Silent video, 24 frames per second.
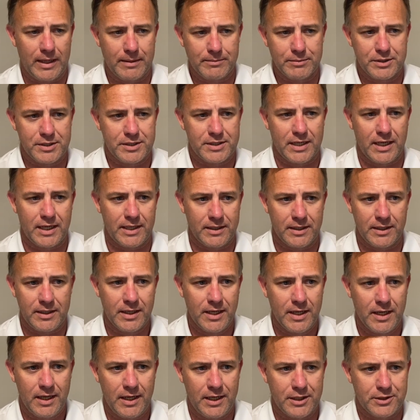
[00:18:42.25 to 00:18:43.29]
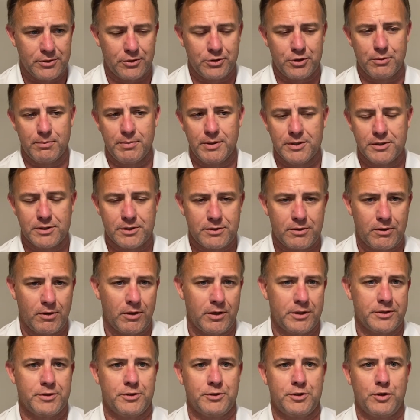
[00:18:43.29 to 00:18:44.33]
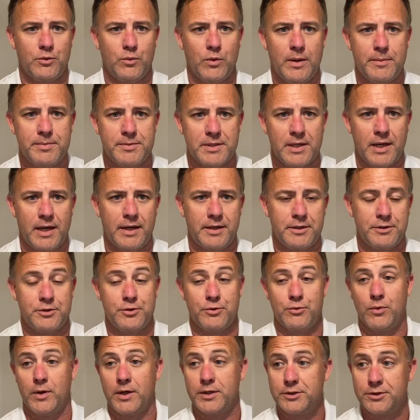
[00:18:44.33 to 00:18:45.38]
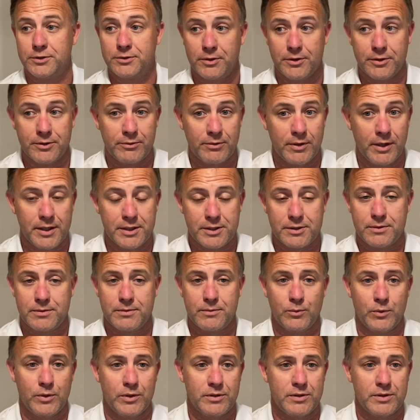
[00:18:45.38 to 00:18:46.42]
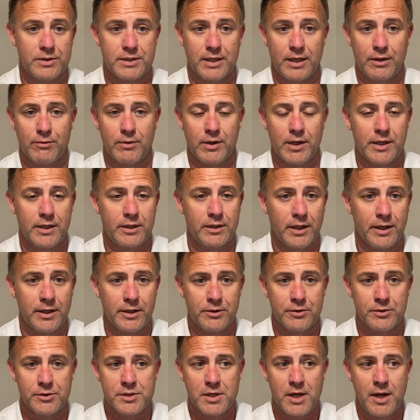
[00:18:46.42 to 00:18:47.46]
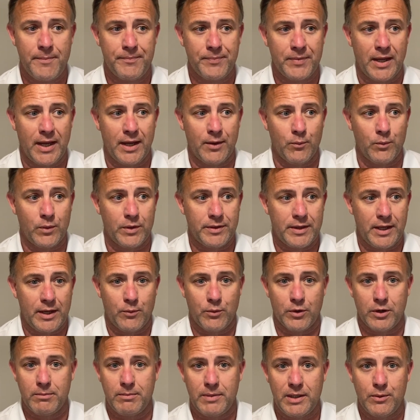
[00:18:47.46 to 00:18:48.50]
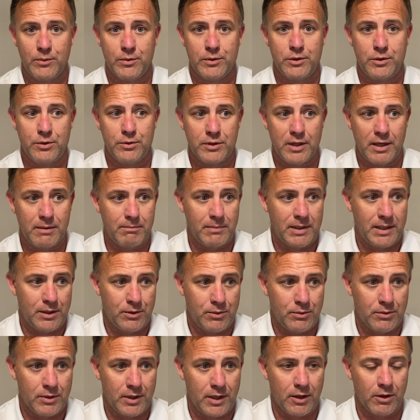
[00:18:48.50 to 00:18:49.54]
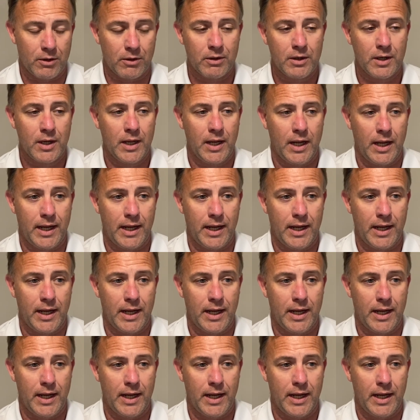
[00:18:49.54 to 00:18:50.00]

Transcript: I'm just saying that it's on your business card, it's on your website, it's your registered address with the state regulators, and when they want to meet with you, they meet you there.